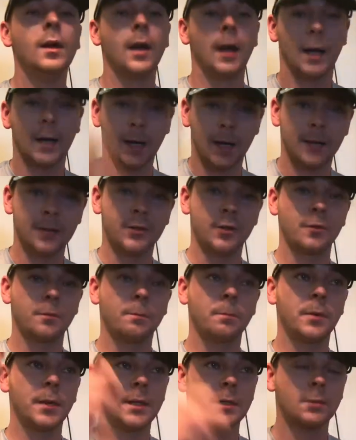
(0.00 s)
I kind of
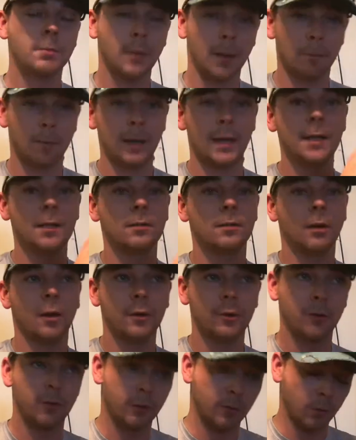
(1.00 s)
just pitch my baits
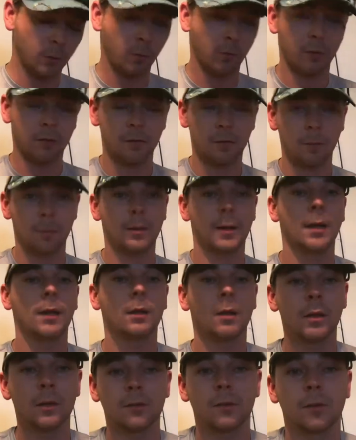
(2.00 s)
under towards the
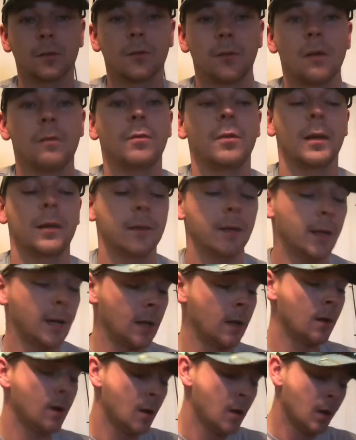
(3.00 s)
pylons and stuff like
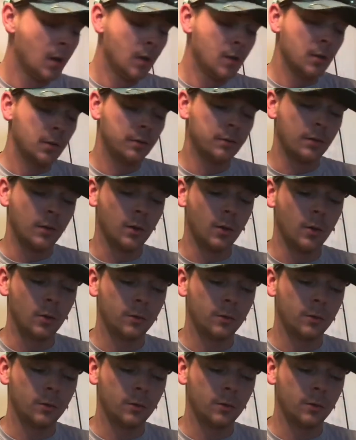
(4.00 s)
that. So